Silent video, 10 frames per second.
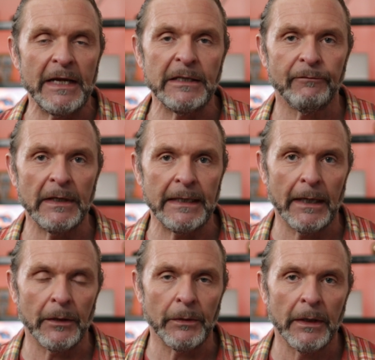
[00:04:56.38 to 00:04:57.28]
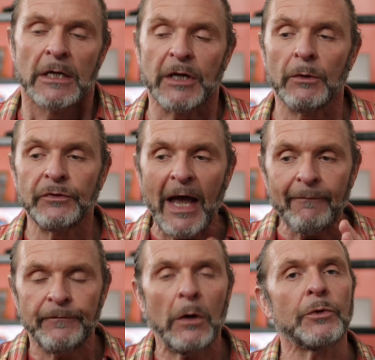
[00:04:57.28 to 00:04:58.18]
in the video. So
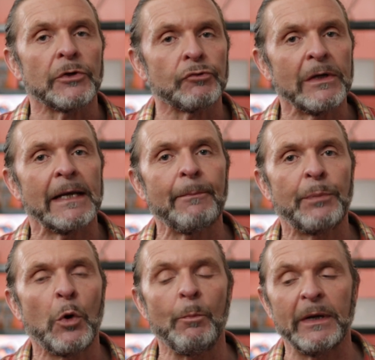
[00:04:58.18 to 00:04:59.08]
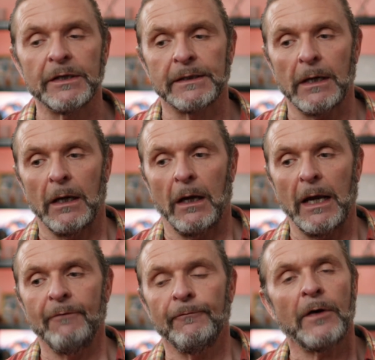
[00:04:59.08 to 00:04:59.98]
that folder is really important because
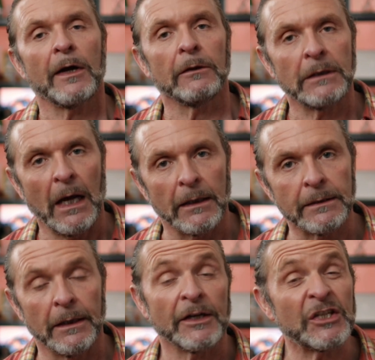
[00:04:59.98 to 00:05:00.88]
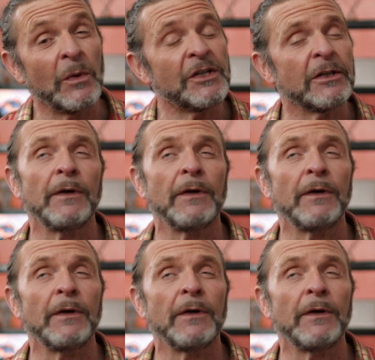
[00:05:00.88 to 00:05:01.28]
in Final Cut, and I switched to